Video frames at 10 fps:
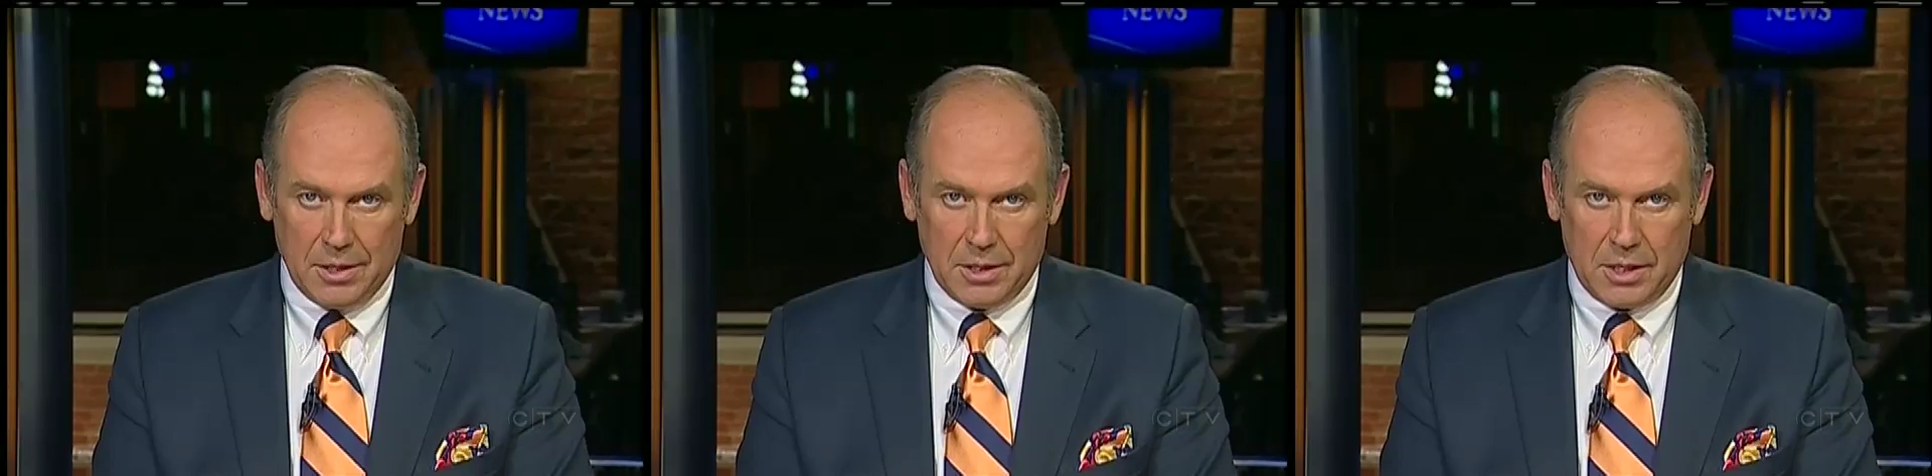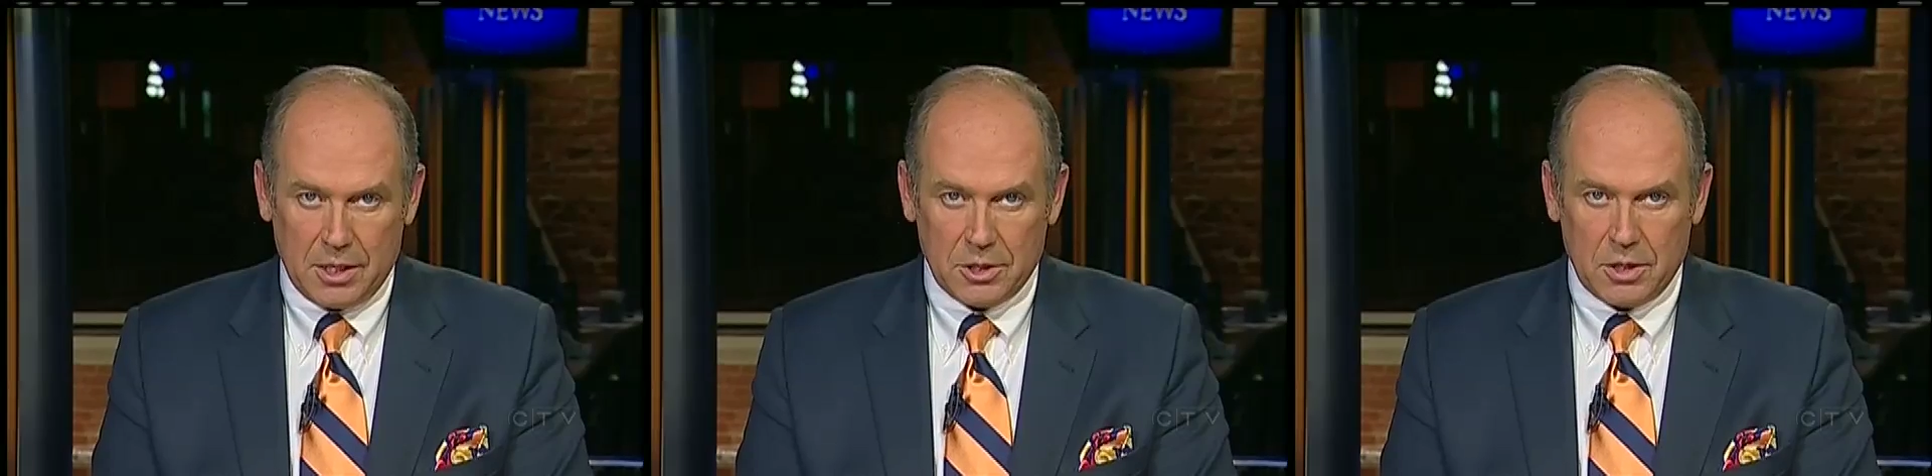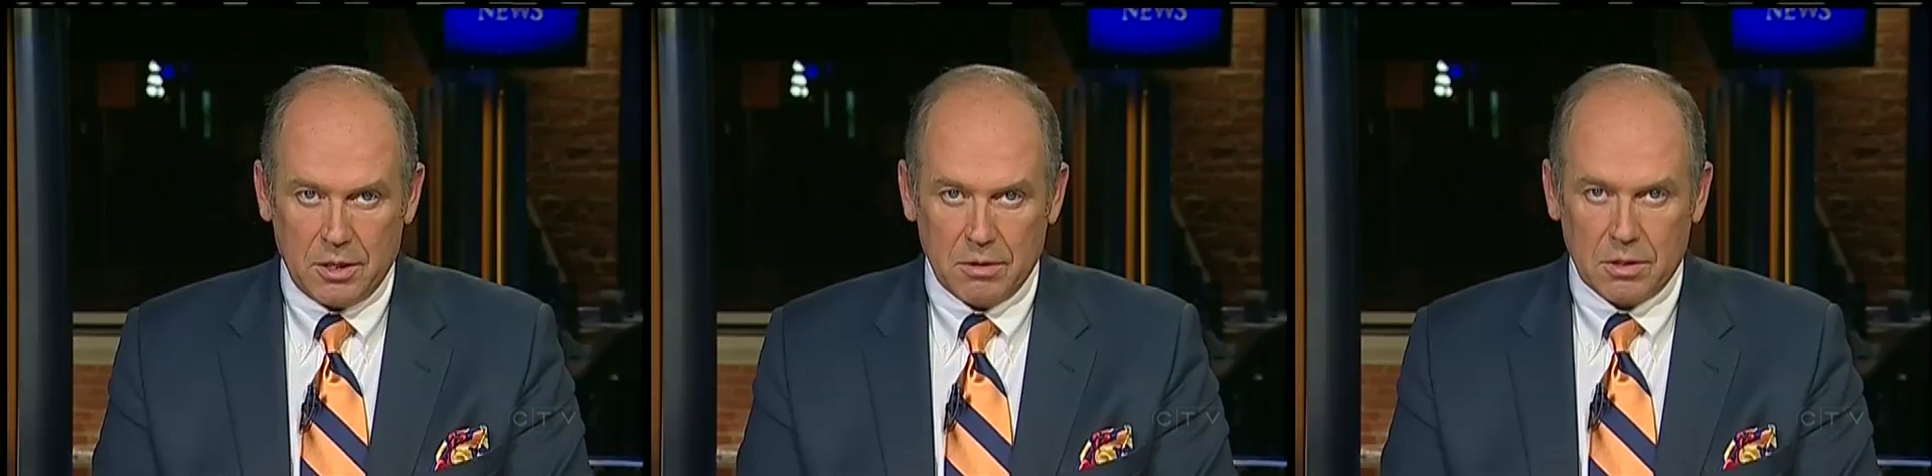City
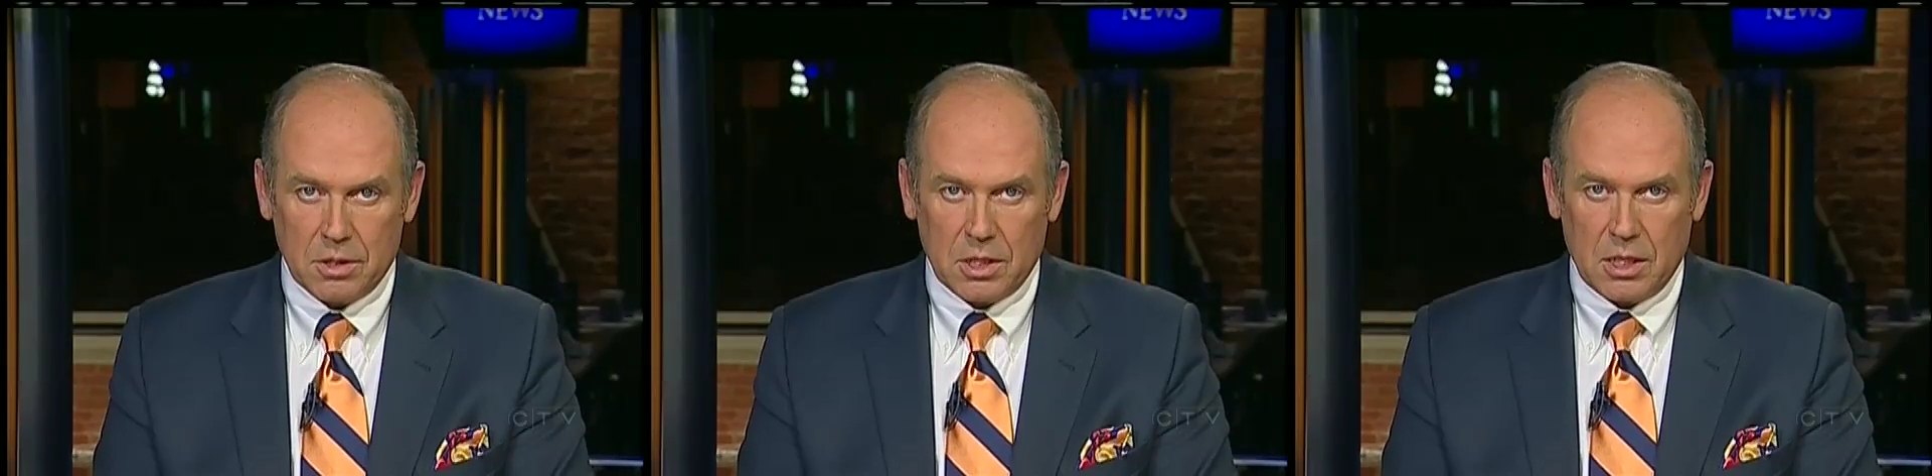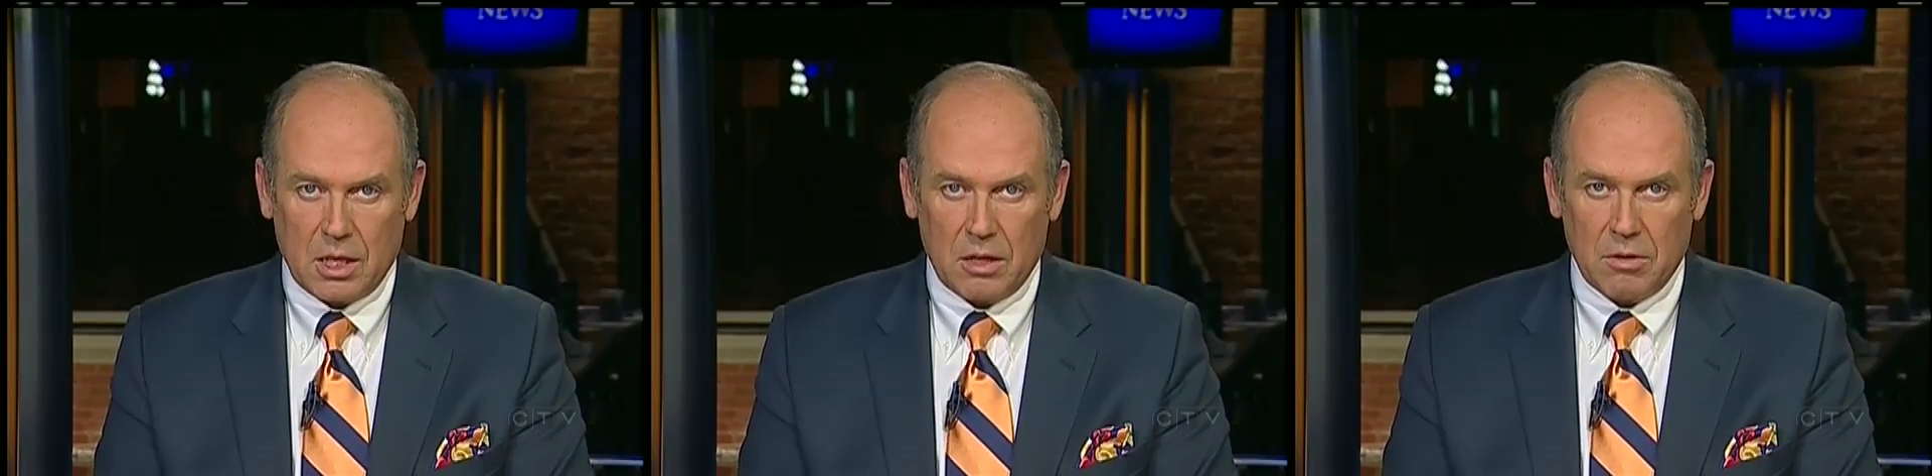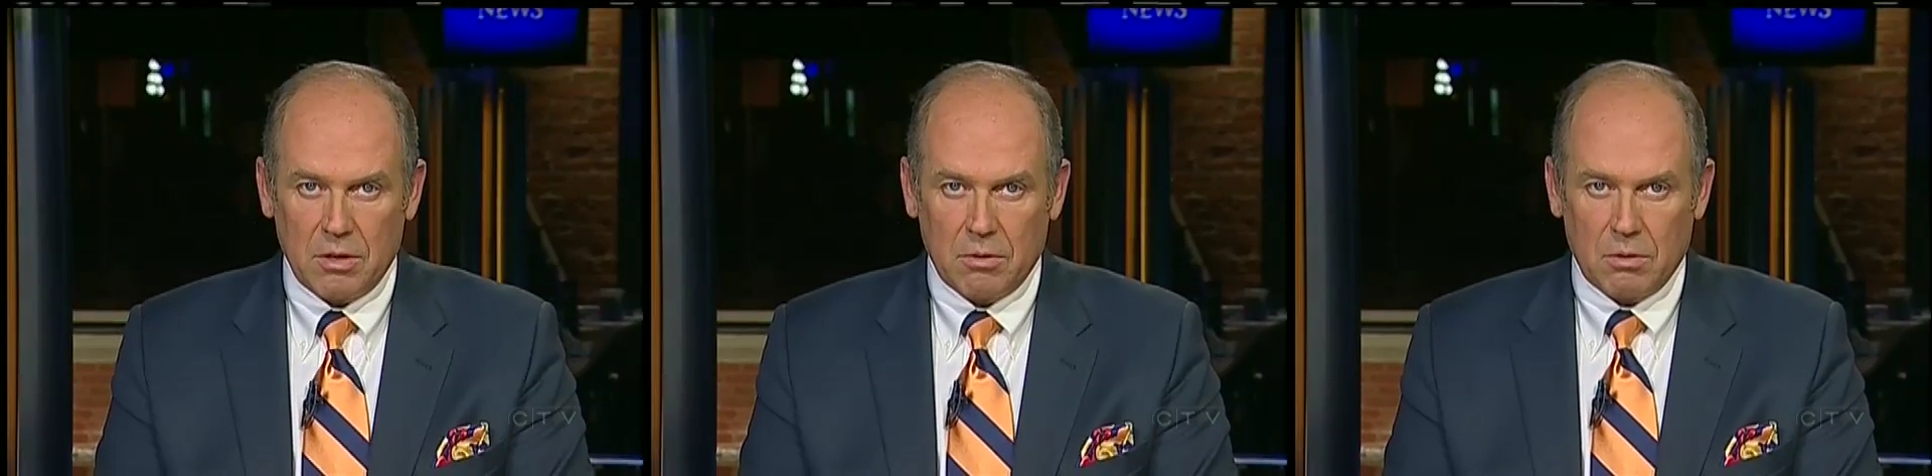engineers say the 100